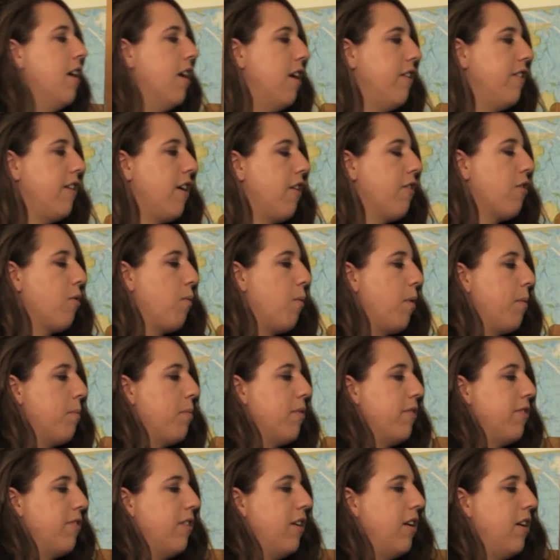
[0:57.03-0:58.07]
And the other
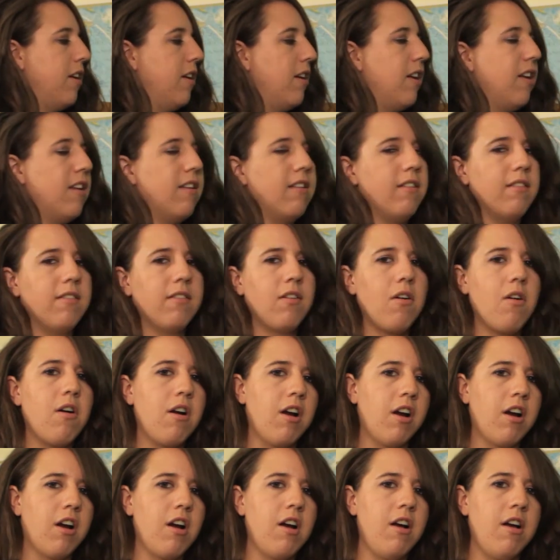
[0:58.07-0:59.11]
1% is
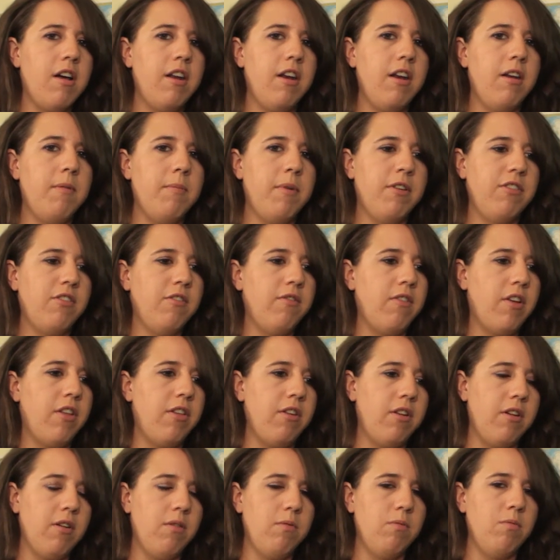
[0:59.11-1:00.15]
argon and a bunch of
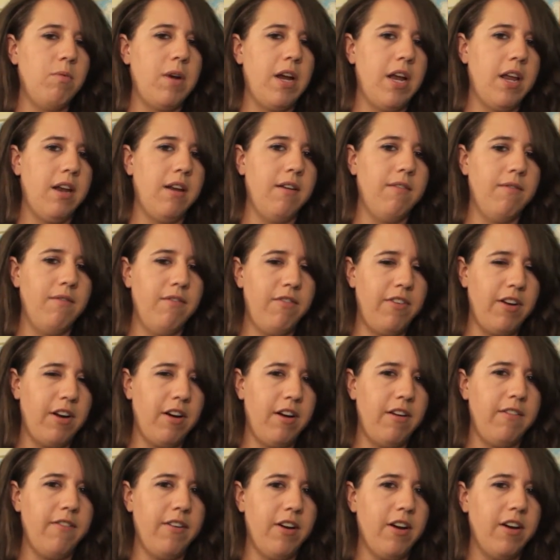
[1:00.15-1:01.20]
other random,
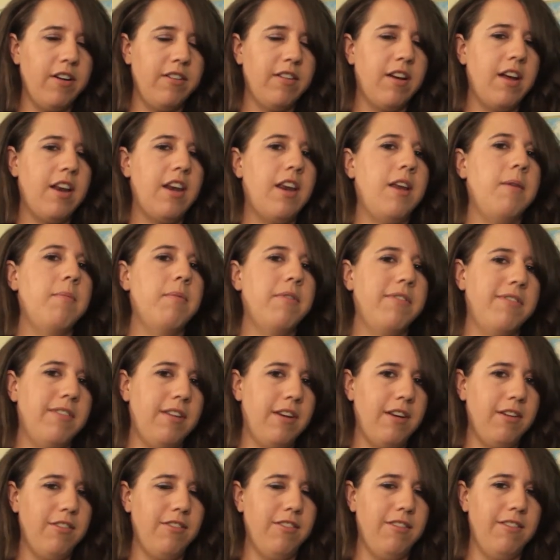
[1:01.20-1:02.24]
very, very tiny
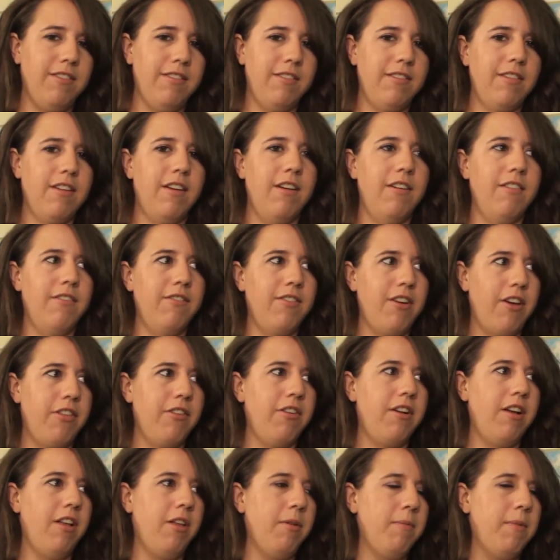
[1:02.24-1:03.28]
percentages of
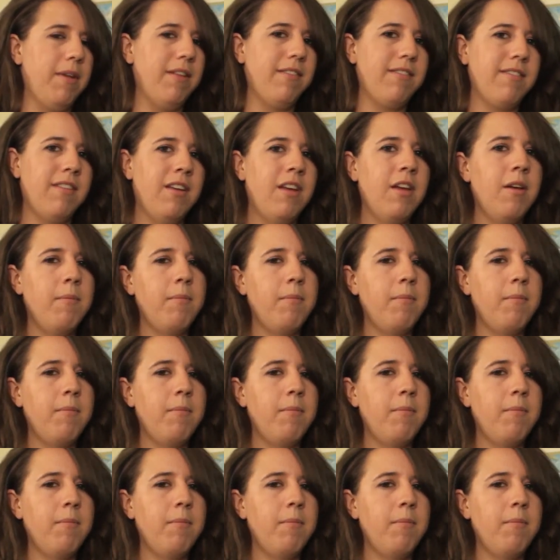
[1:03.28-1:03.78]
other elements.